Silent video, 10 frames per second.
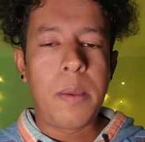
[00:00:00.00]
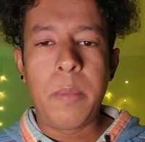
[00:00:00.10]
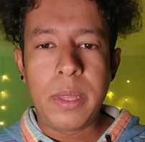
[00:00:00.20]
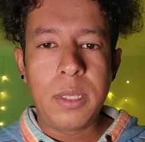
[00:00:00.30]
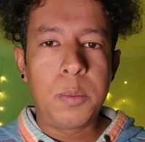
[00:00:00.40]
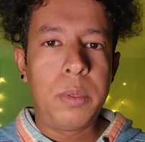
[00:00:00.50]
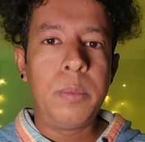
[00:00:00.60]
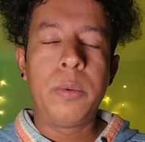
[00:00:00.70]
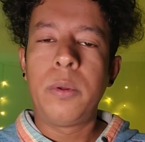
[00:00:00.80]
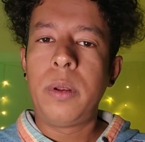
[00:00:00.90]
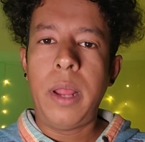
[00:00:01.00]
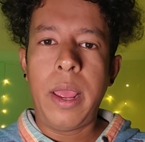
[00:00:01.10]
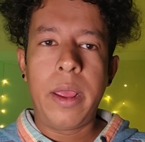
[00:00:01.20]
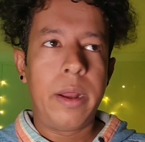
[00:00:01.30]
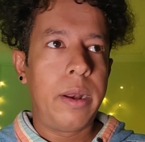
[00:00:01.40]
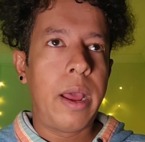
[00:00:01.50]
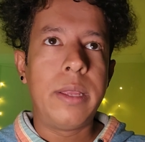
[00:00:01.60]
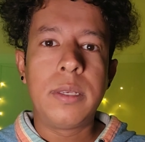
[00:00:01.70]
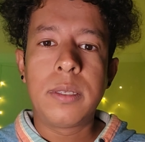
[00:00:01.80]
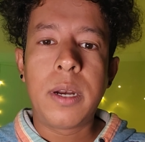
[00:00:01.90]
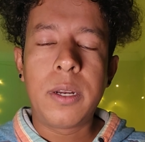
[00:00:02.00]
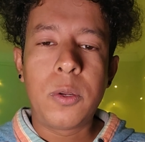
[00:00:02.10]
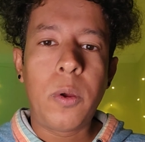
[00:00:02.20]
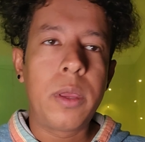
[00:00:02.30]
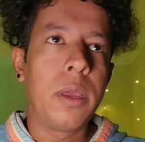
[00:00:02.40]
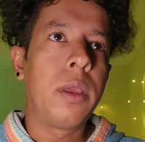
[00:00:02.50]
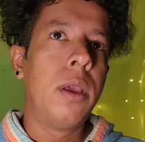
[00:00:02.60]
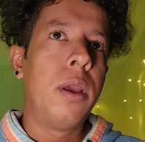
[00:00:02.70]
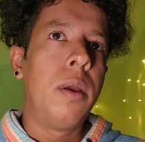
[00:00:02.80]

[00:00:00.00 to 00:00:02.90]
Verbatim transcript: I met these people and I just started talking,